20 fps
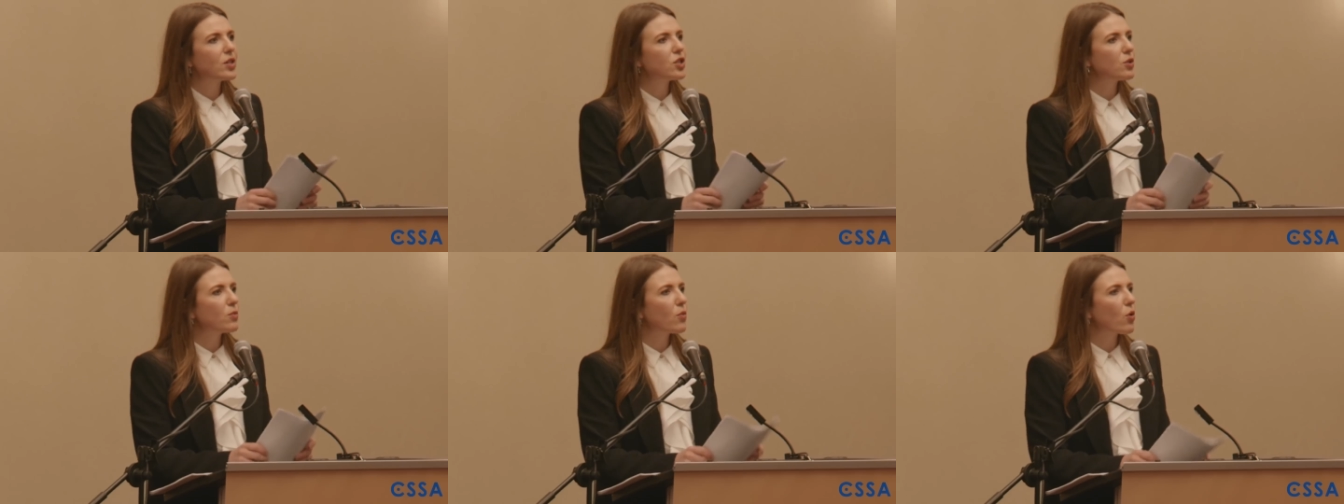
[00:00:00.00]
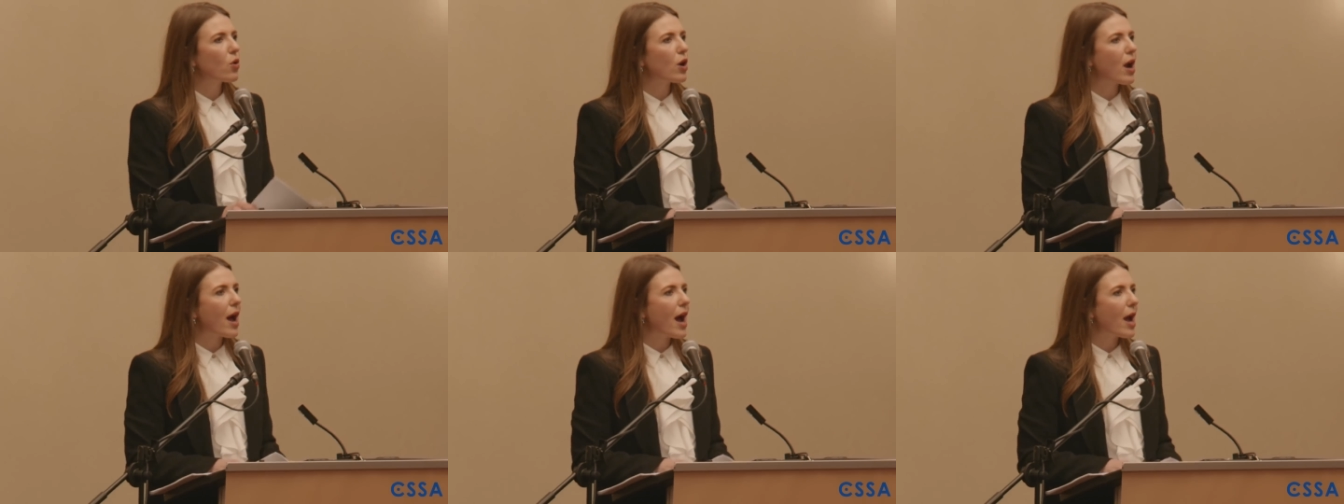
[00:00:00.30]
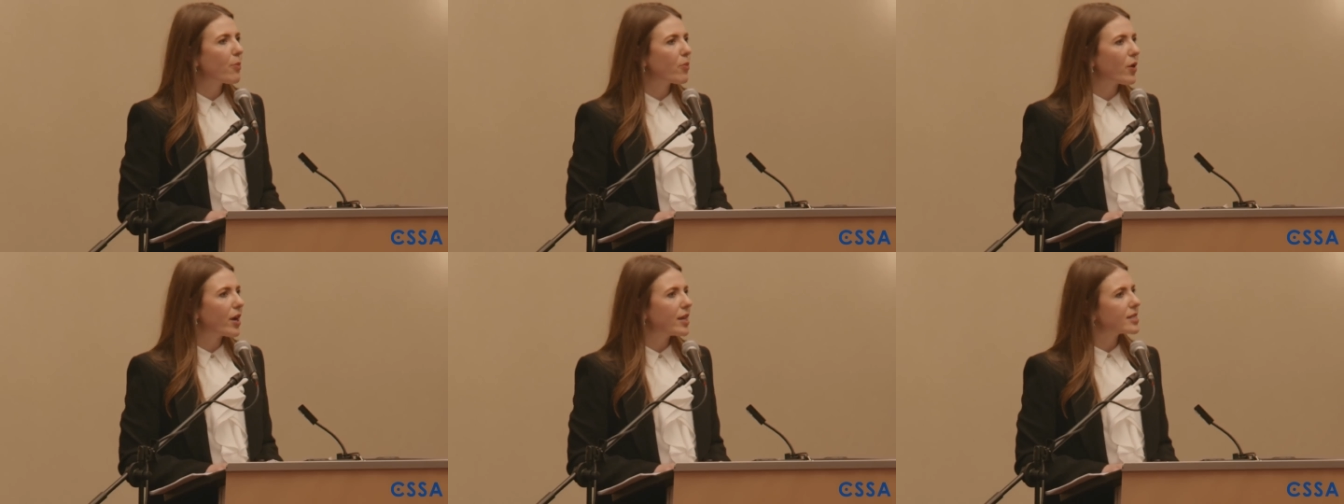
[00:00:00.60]
it to more
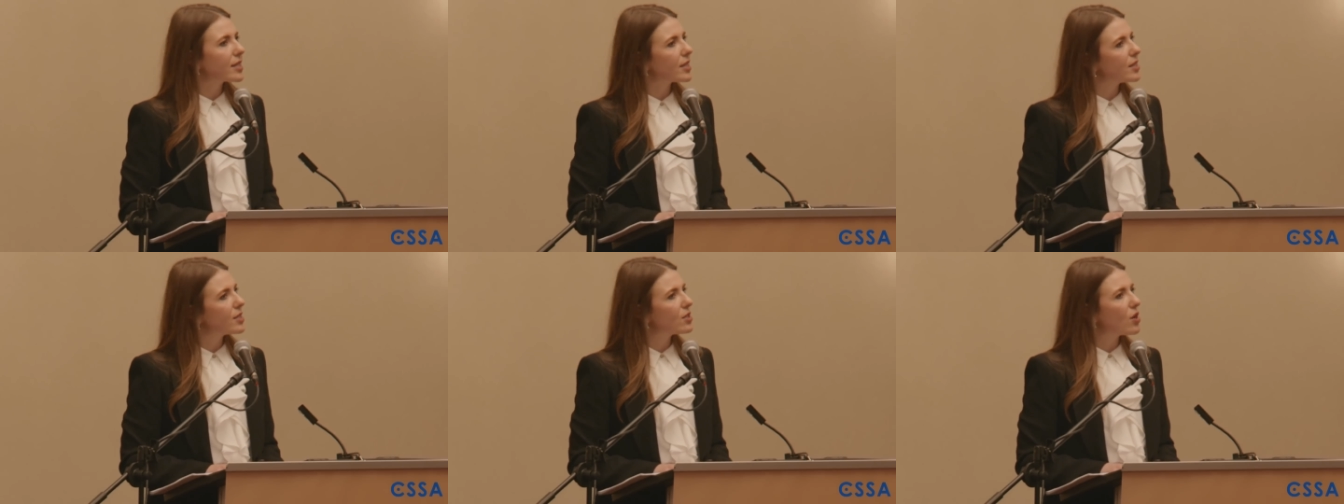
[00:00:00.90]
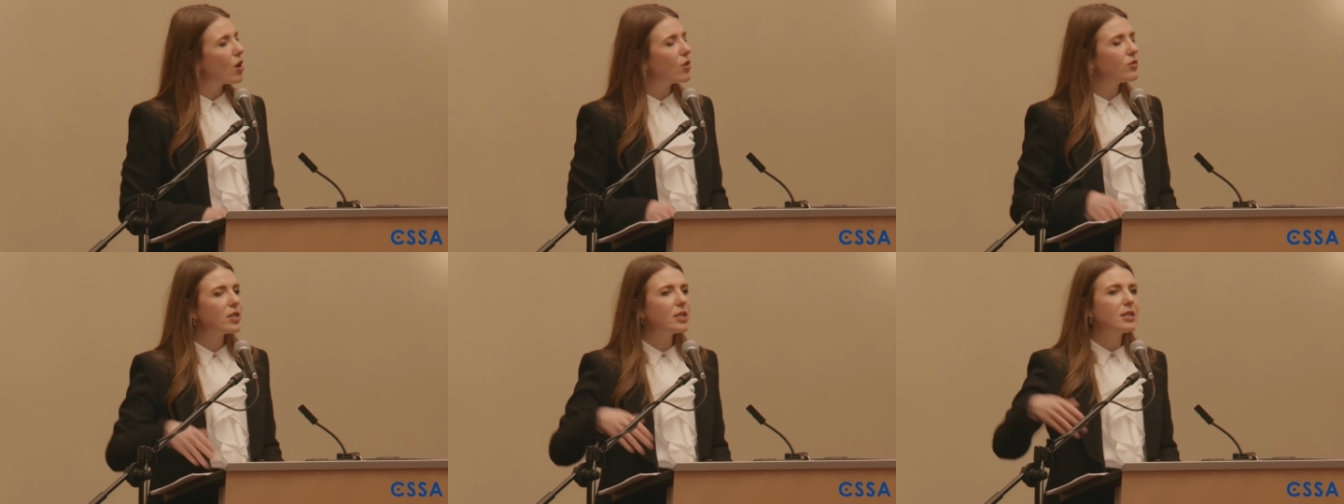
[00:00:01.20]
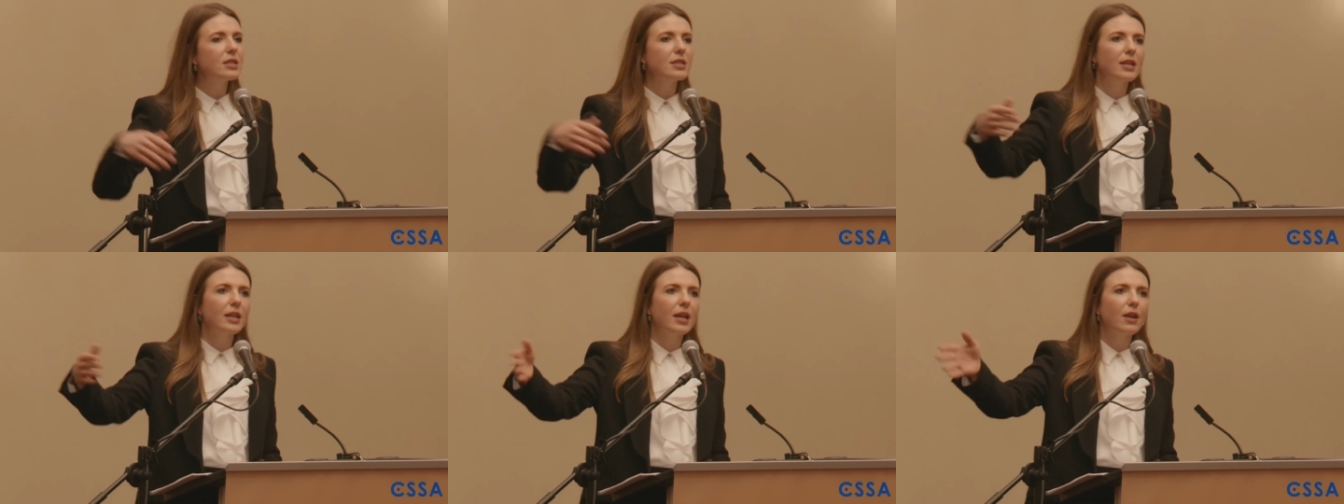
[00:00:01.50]
high priced
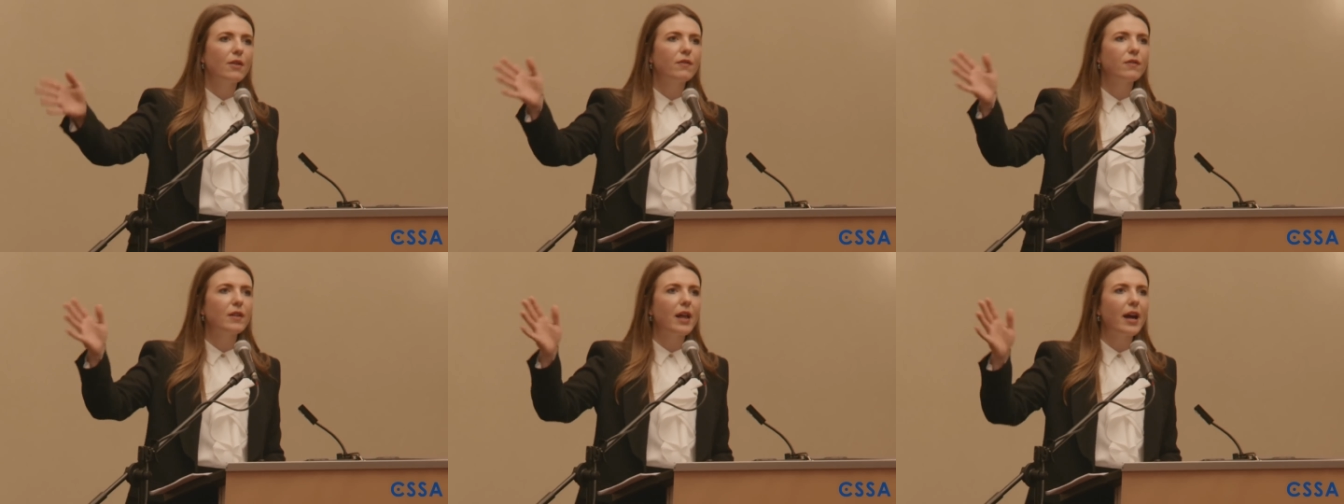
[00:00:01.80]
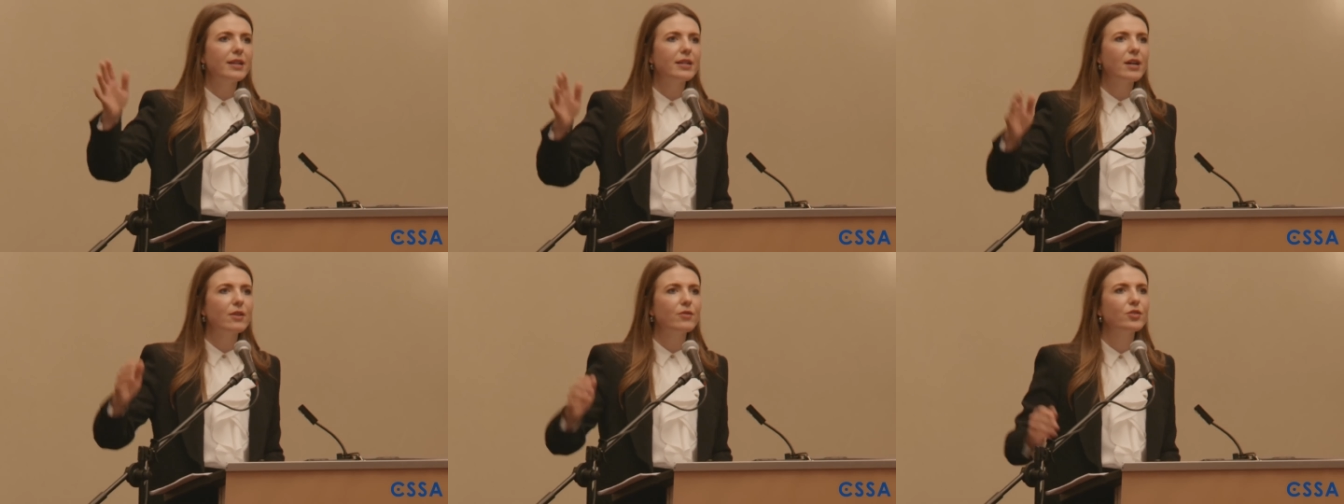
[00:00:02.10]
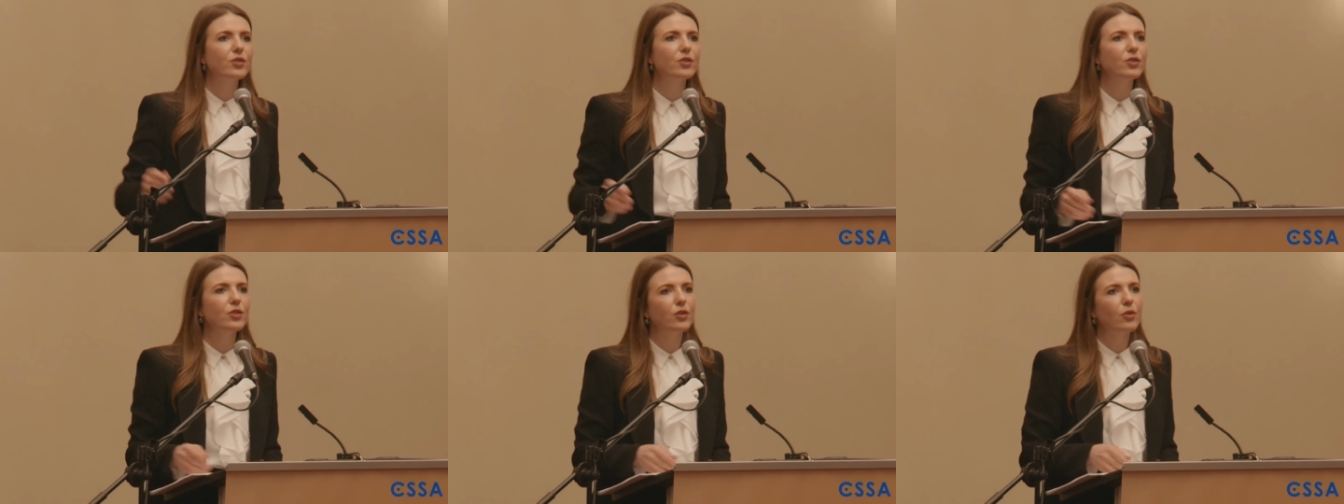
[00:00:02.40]
consultants and can fly
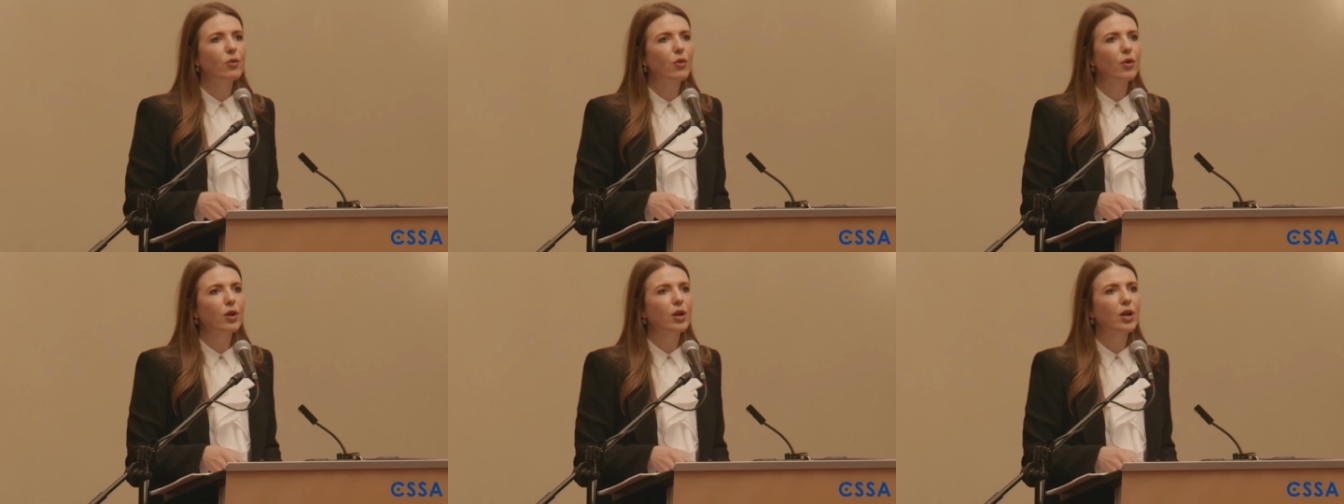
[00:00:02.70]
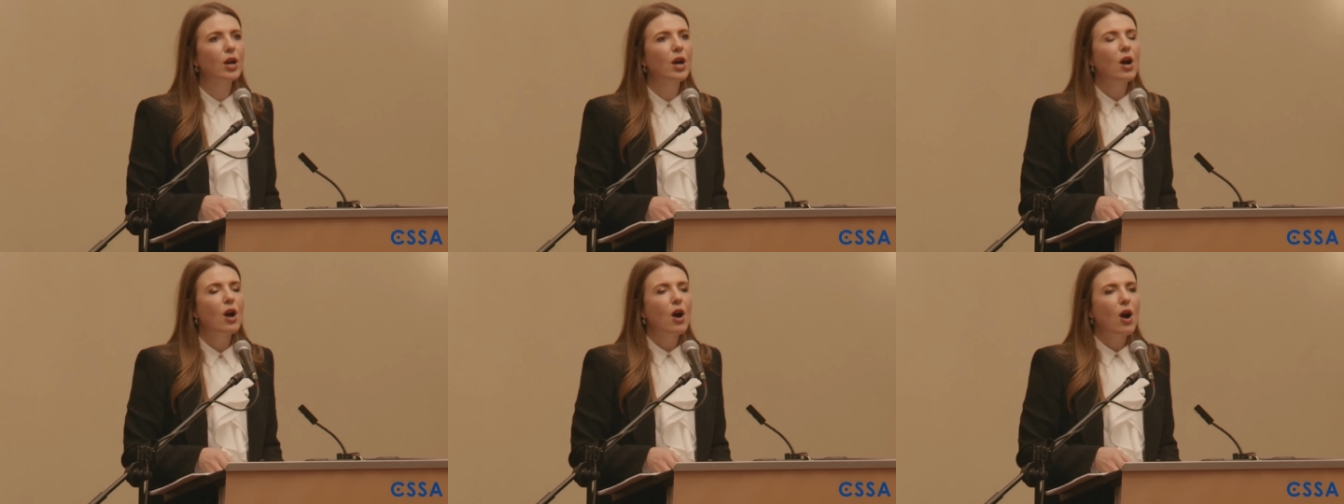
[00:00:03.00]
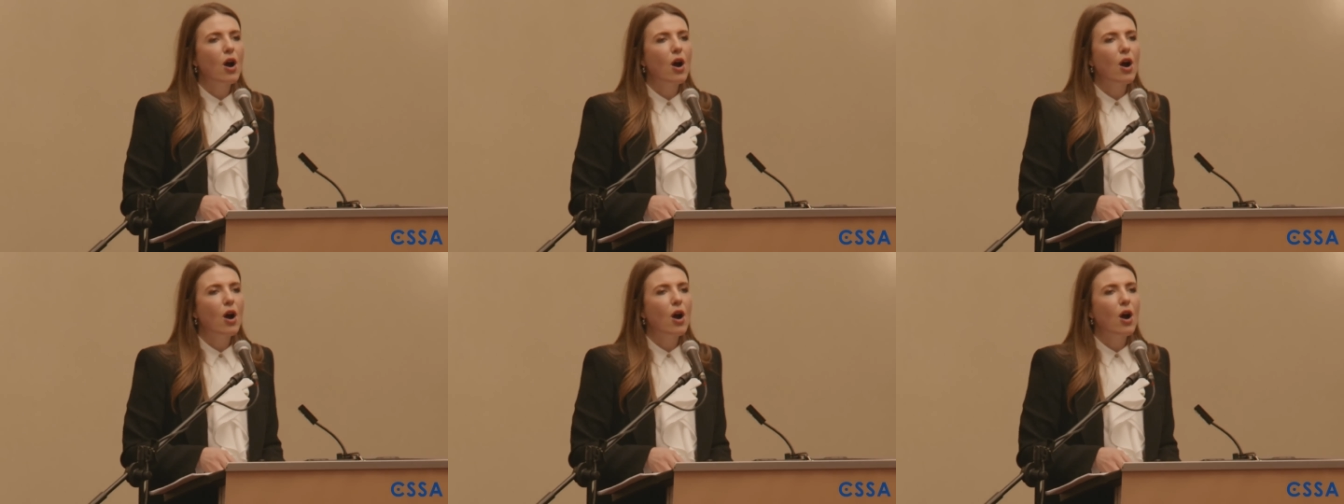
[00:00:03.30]
down to New York